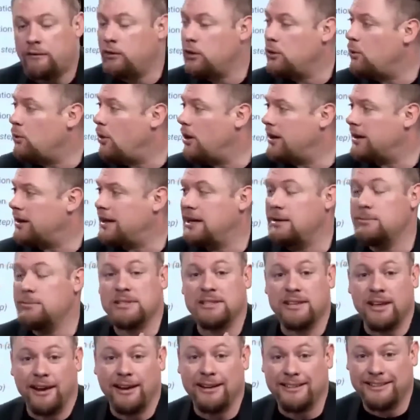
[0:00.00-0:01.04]
you want to keep
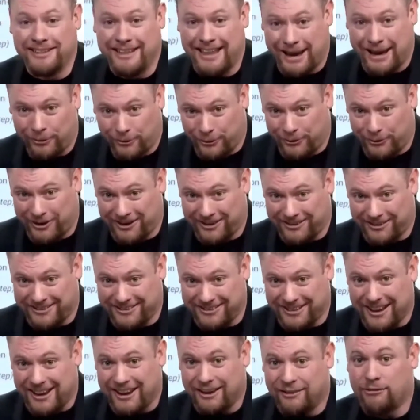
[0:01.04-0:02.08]
selling to that audience,
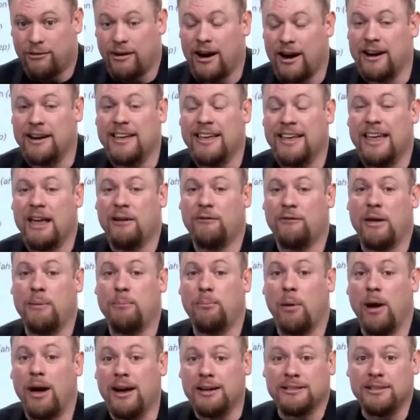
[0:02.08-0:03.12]
right? If they
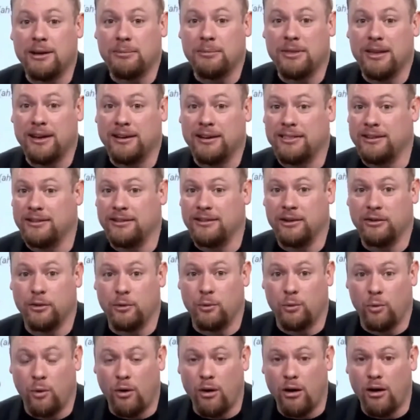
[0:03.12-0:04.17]
buy something that doesn't
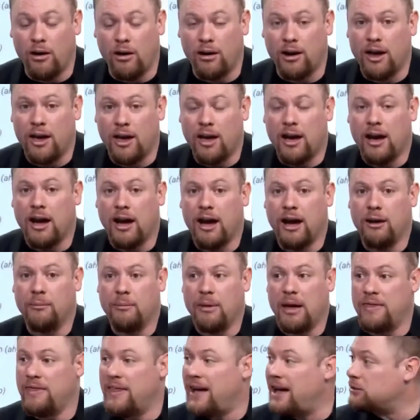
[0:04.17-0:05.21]
work,
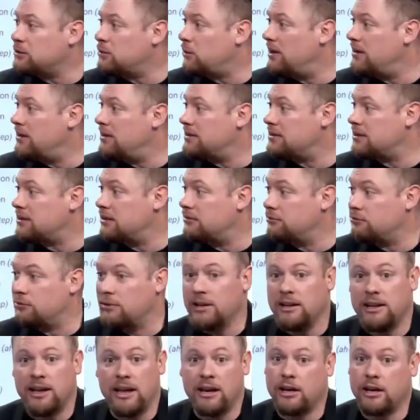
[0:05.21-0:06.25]
and that's why this can
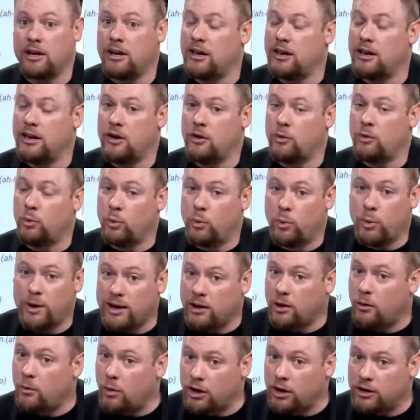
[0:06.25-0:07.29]
really, we
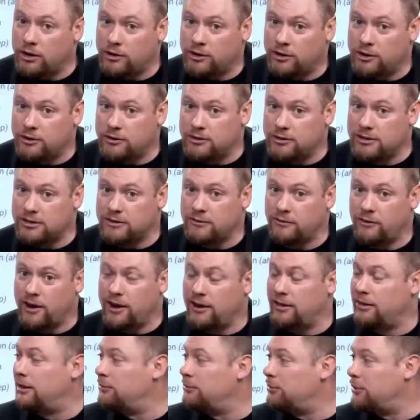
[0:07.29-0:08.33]
don't want you to use this for
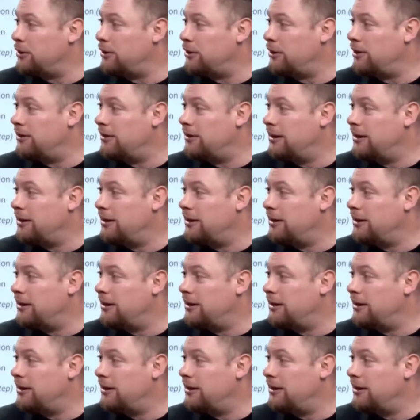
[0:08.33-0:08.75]
anything but good.